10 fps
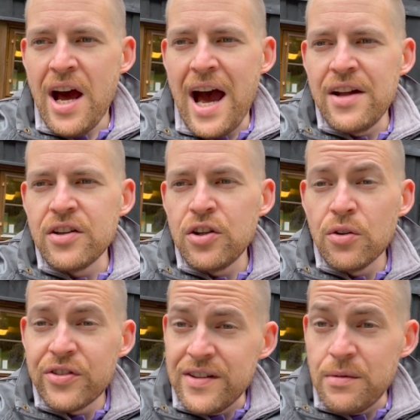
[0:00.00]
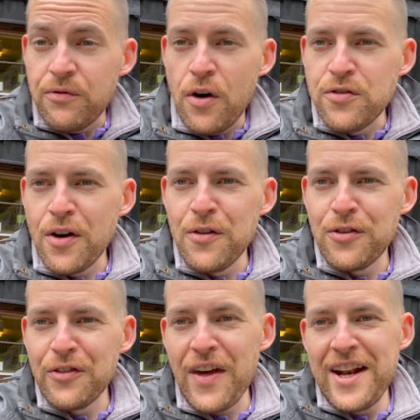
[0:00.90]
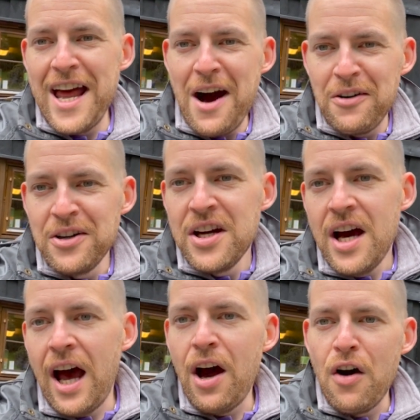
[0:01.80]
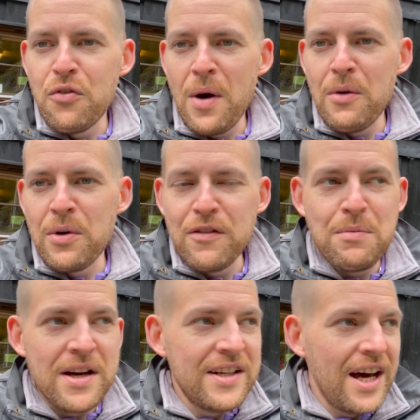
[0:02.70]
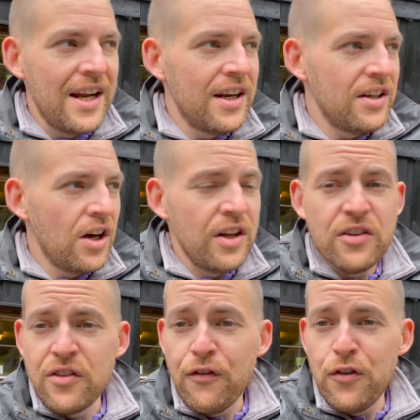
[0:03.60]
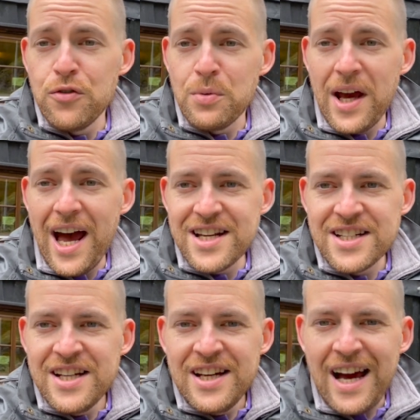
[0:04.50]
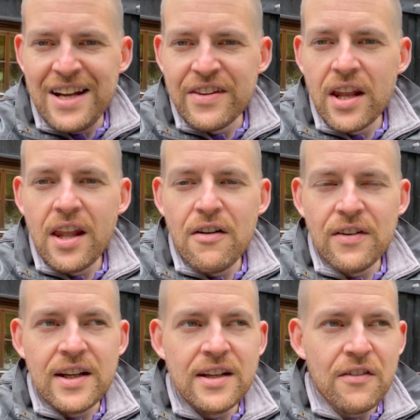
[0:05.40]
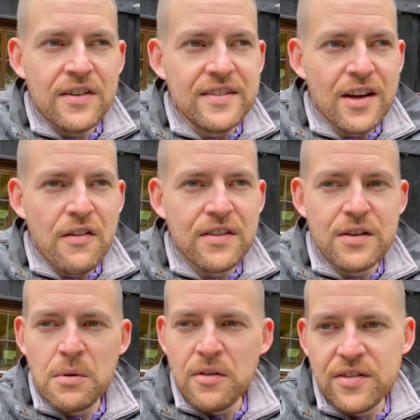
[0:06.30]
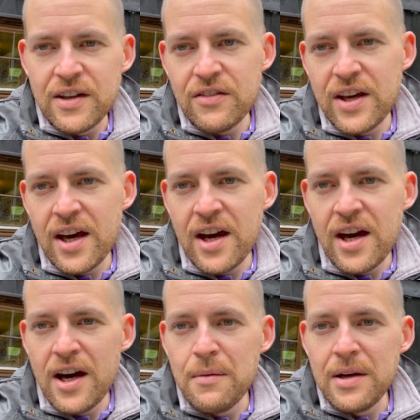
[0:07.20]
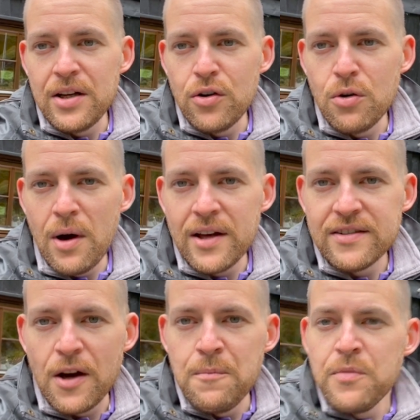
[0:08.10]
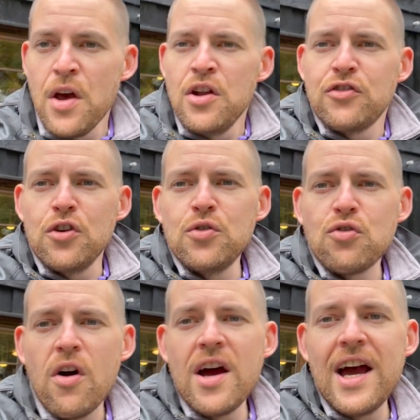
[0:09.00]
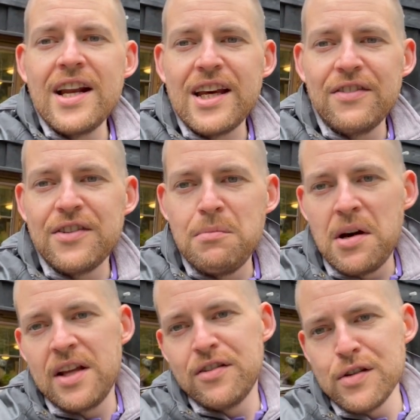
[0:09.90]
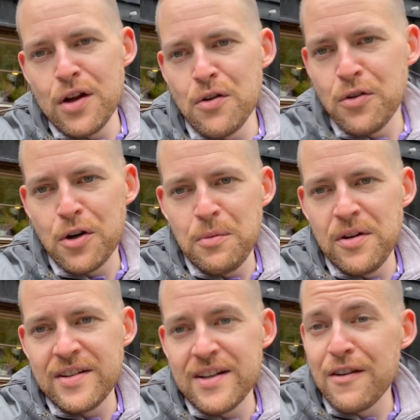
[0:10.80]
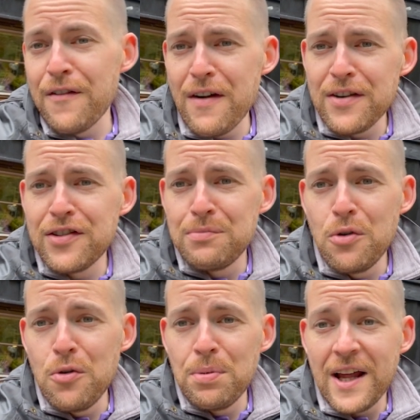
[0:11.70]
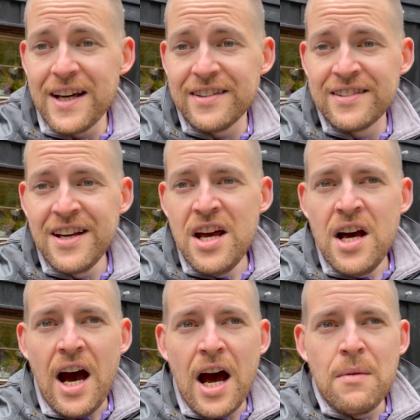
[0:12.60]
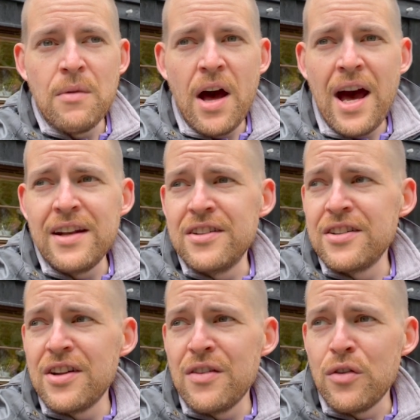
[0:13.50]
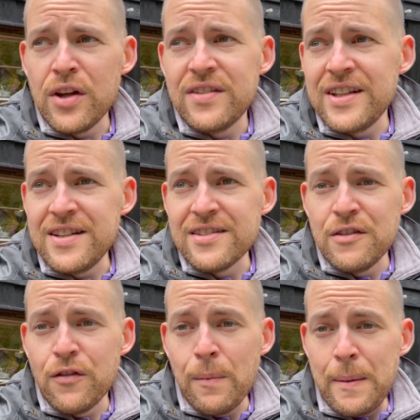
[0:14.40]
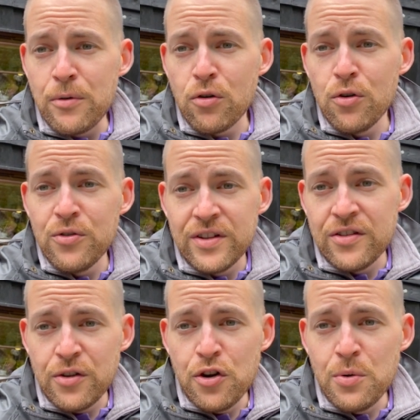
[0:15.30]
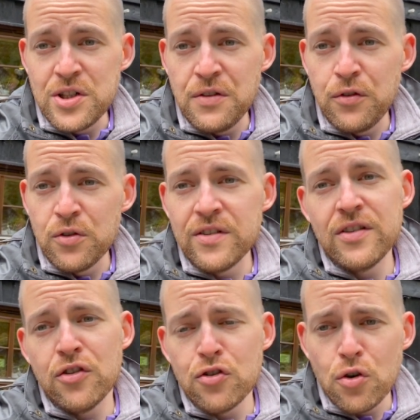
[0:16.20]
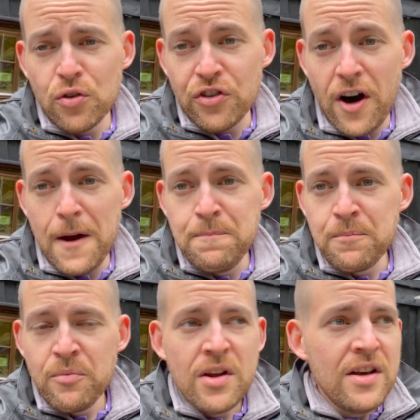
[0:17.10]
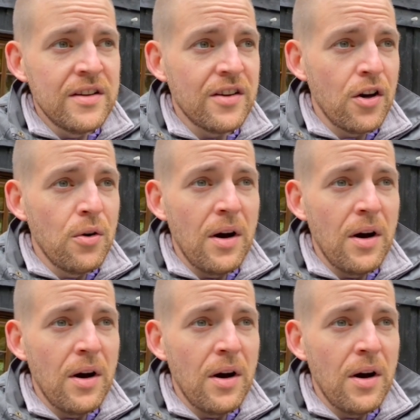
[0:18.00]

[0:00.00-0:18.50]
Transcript: And you'll see some photos of that now uh, of where we've been and, and the food we had and the lovely, lovely service that we received here um, in Norway. So do try and give some money to the local community. It's a very small place um, and the season for people cruising to the Norwegian fjords is a short time. So